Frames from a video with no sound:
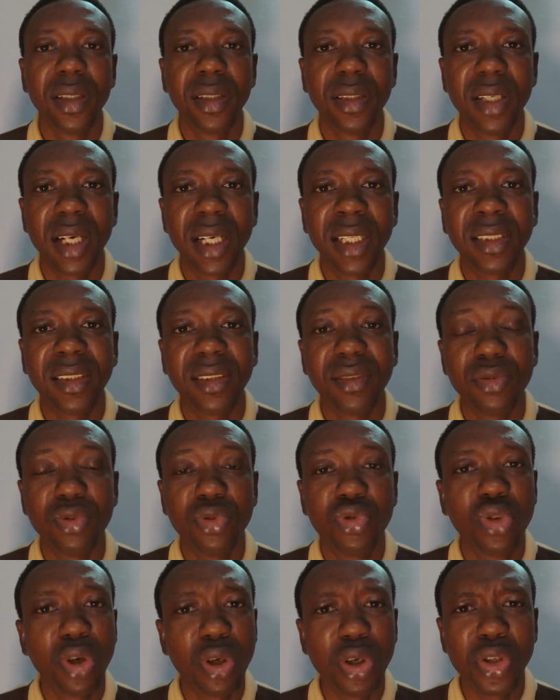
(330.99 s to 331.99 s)
that
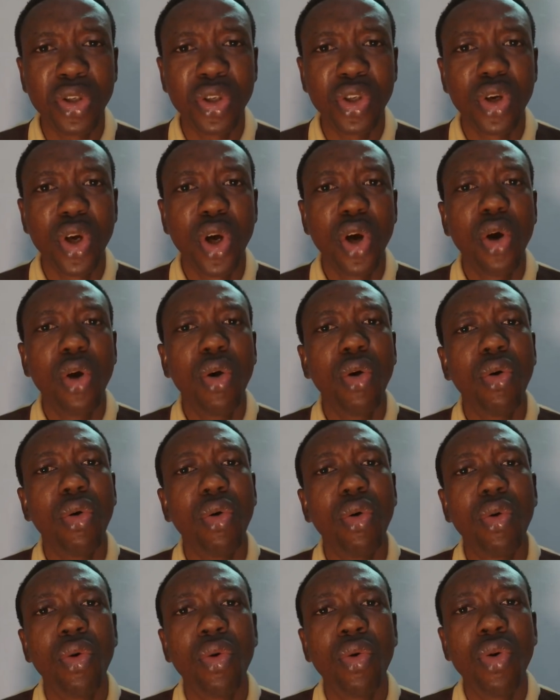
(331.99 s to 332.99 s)
those
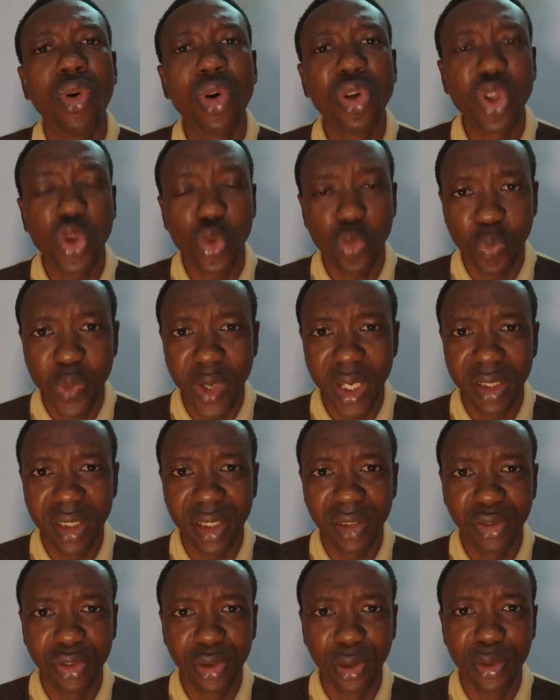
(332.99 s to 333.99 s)
who speak
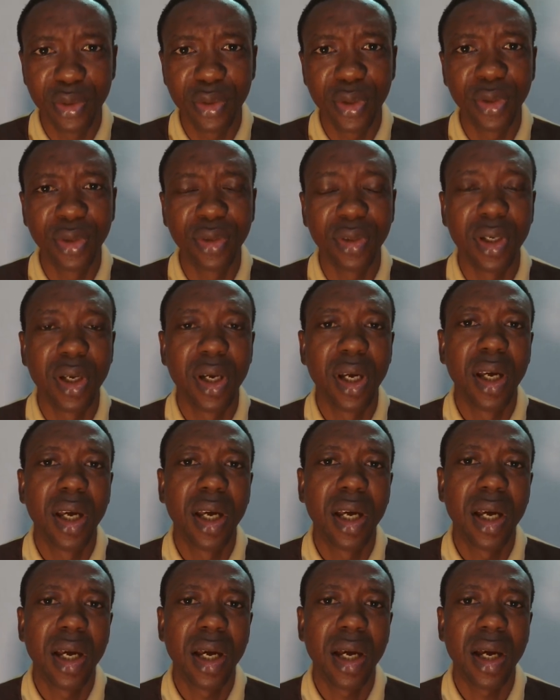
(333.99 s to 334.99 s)
the truth
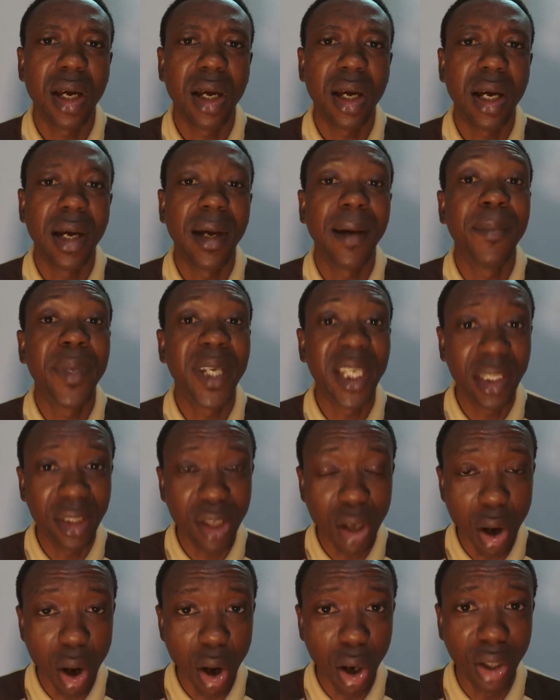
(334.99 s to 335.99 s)
are being
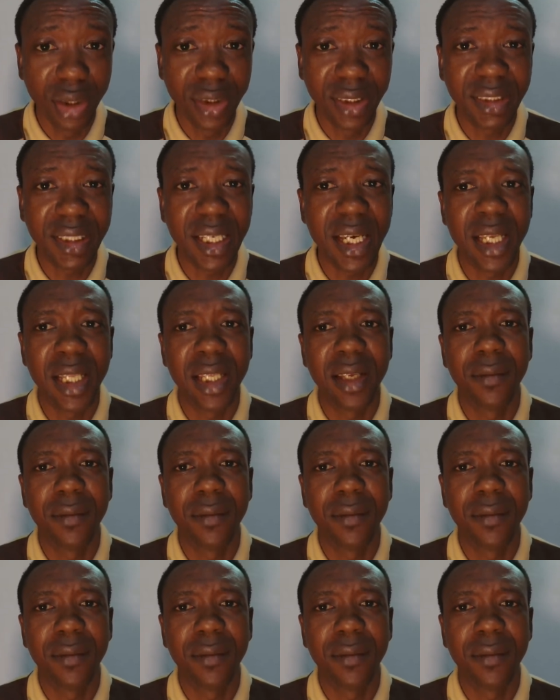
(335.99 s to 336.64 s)
hunted.